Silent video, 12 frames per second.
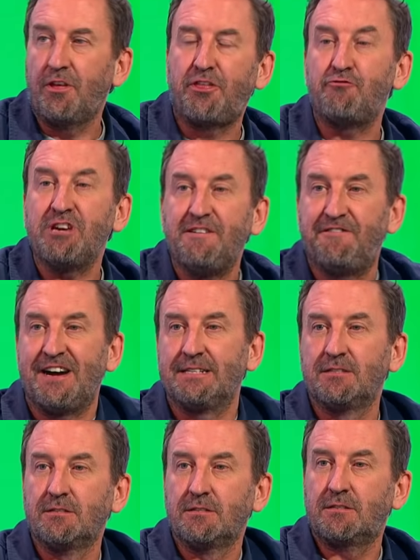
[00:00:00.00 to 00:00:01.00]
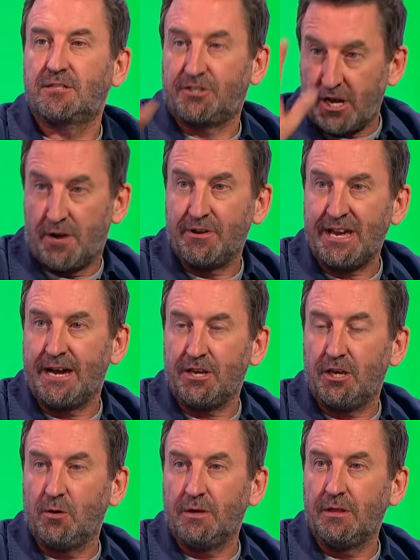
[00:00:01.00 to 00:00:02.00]
three fans staring at
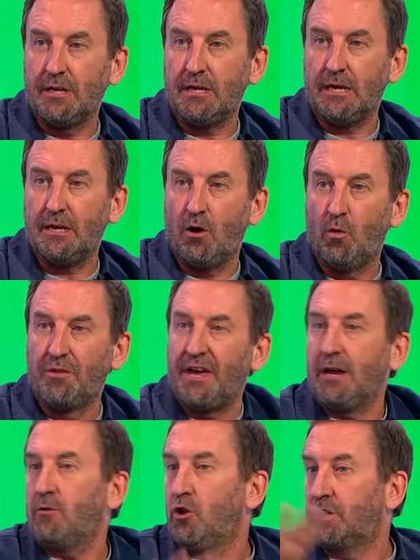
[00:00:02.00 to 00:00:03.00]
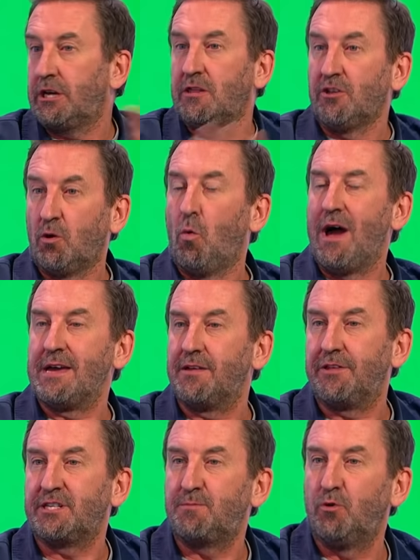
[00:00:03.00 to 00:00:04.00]
you in the... Or were they looking the other way at
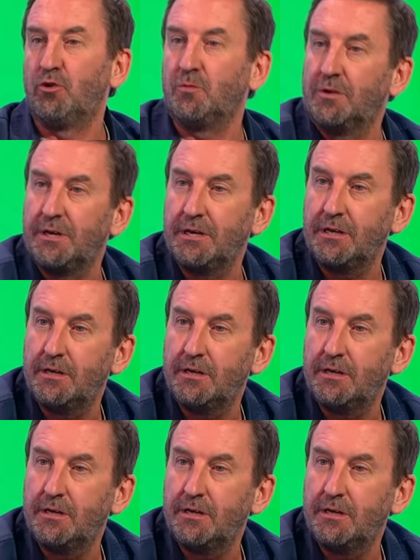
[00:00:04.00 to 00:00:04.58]
this point? Were they...?